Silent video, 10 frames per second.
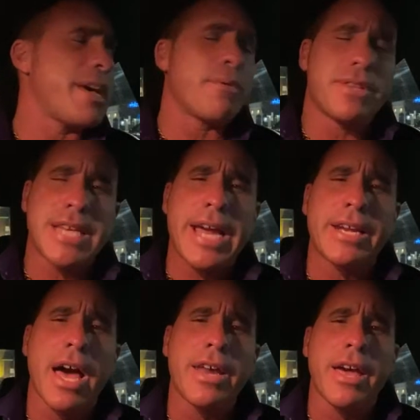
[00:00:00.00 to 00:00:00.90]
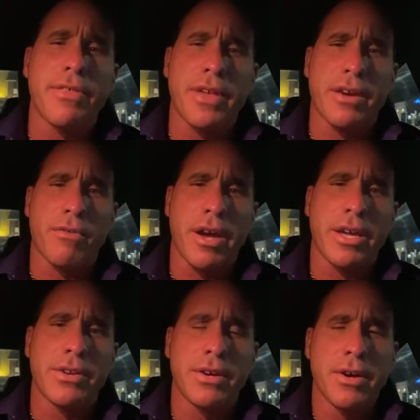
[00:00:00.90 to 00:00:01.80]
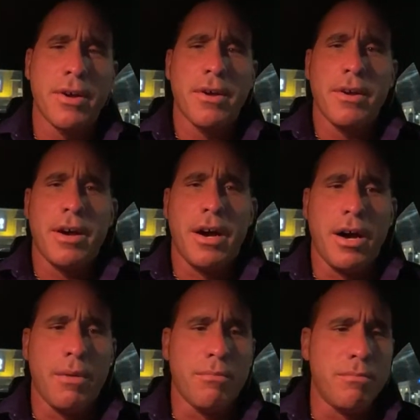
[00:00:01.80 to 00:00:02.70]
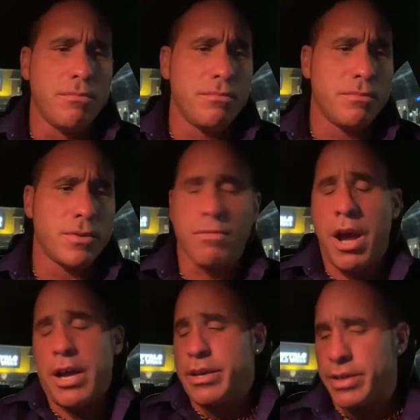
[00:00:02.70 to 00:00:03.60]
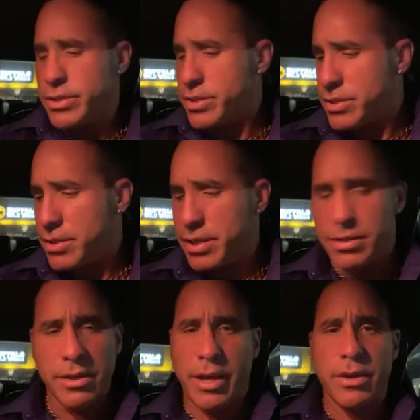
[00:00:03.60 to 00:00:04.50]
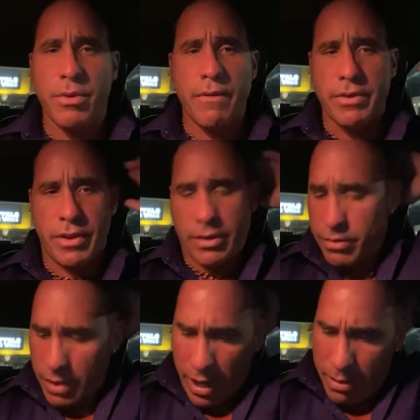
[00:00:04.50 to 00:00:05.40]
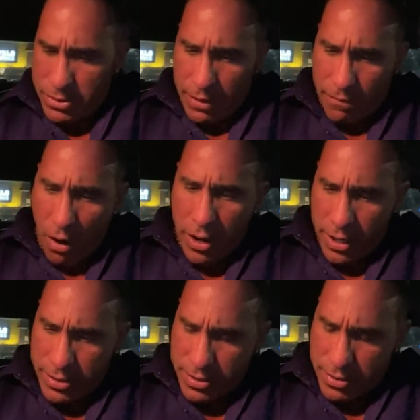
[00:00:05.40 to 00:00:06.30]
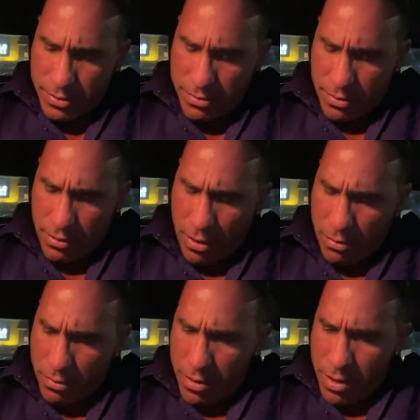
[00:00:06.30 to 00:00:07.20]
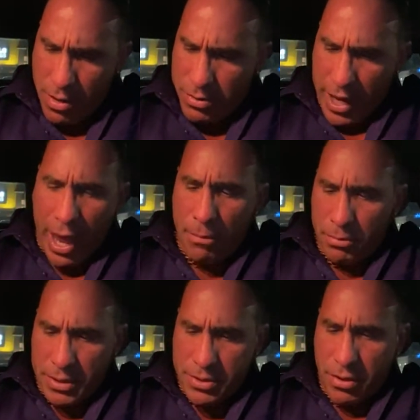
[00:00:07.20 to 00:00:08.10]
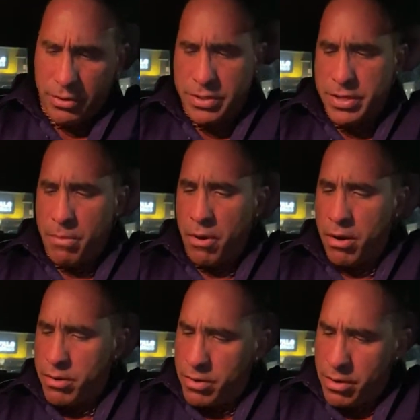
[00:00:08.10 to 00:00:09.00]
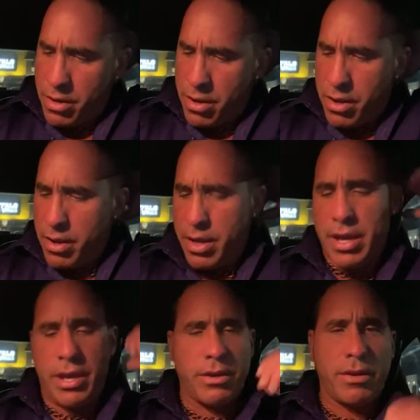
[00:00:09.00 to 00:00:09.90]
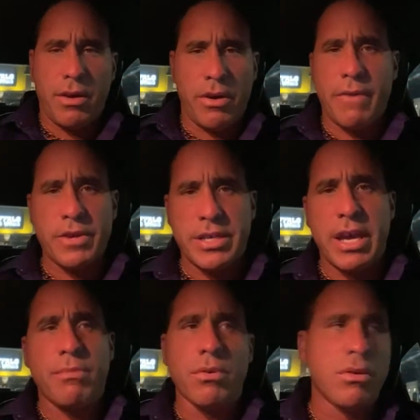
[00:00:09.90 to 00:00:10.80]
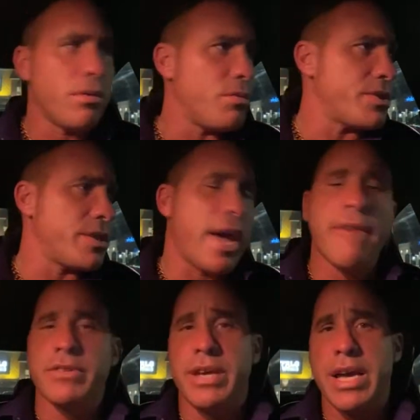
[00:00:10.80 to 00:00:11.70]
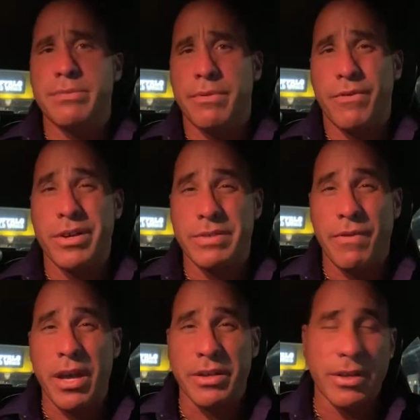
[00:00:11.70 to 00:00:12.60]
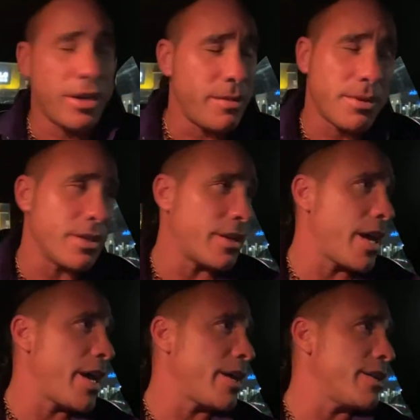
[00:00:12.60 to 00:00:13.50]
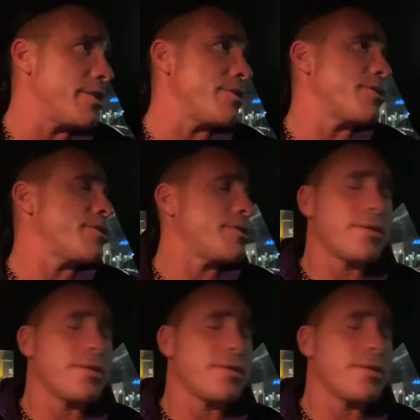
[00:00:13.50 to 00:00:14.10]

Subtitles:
with Tech 9, I think, right? The Rock, he can do everything. I was at a Fridays, it's an Applebee's during the summer, and on every table was an advertisement for his vodka. I mean, the guy is